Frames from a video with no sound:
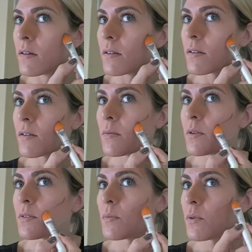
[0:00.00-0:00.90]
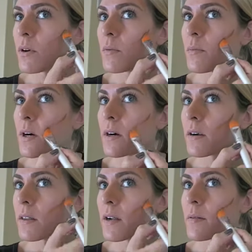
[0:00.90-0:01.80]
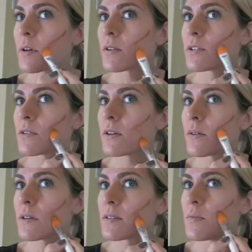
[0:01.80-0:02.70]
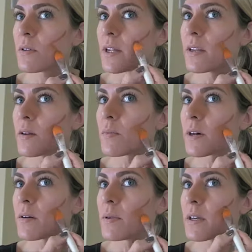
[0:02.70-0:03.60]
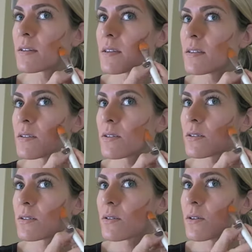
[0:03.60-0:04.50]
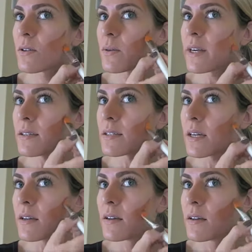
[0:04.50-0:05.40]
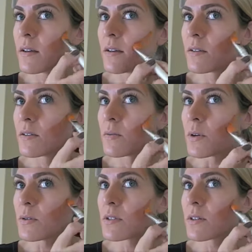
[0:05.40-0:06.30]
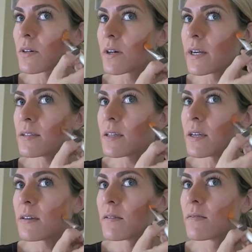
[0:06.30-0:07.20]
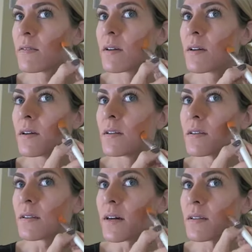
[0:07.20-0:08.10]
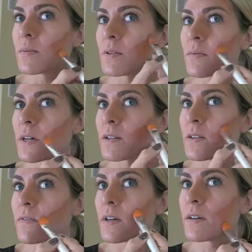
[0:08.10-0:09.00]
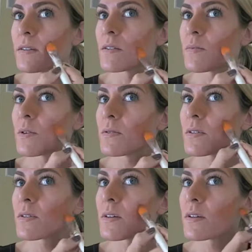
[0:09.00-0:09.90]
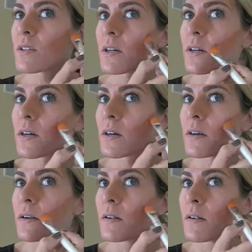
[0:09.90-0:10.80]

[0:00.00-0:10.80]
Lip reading: So the most important part that I'm going to show you is the blending part, because this looks crazy. It's supposed to look crazy. It's not supposed to match the face. It's supposed to look darker.